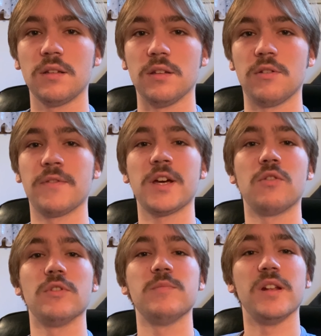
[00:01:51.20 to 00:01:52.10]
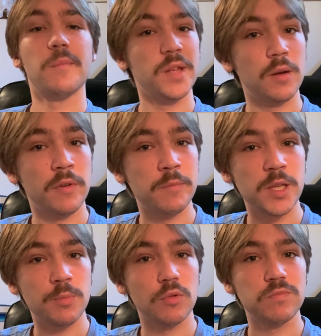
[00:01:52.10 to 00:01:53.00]
You know I've kind of always been a bit of a
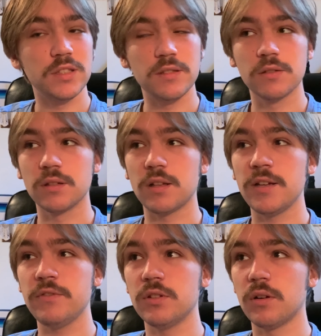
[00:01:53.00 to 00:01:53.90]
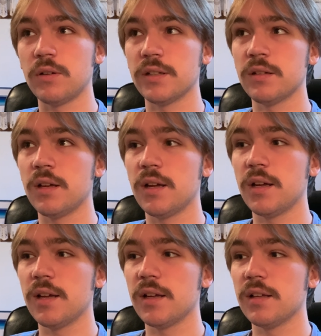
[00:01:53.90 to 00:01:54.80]
people pleaser in life, you know, and
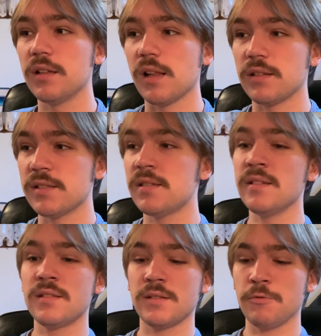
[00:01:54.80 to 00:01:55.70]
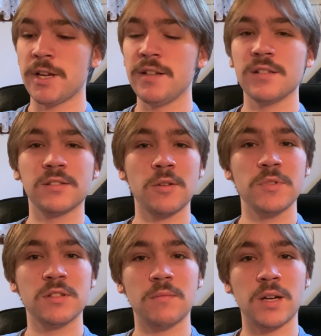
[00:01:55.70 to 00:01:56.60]
this this right here this is gonna be
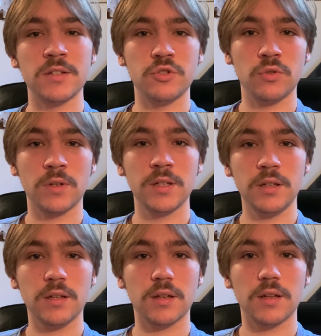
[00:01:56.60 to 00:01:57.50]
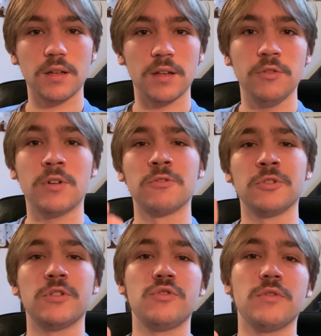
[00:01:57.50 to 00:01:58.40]
something I enjoy you know, I'm
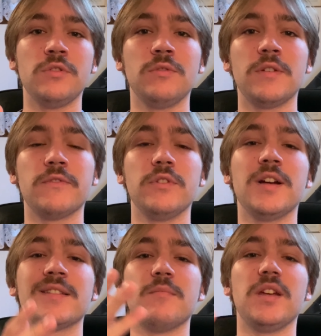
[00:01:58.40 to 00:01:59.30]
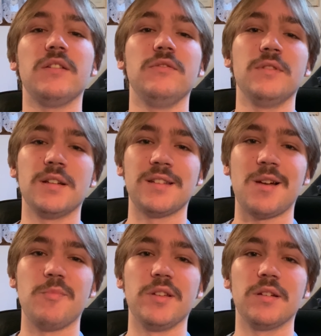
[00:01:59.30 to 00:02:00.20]
gonna enjoy doing it for you guys and making you guys
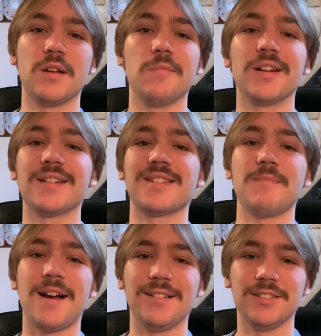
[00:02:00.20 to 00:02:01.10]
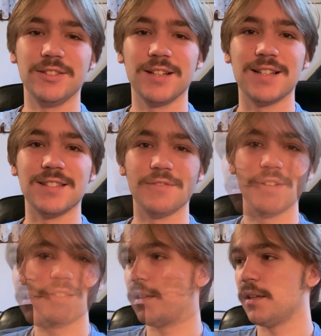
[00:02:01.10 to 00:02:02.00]
happy and bringing a smile to your guys'
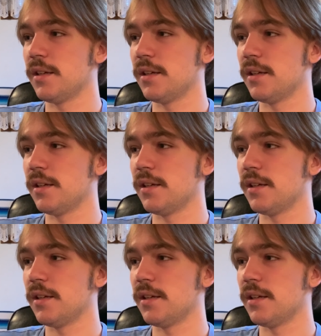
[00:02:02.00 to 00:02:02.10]
face.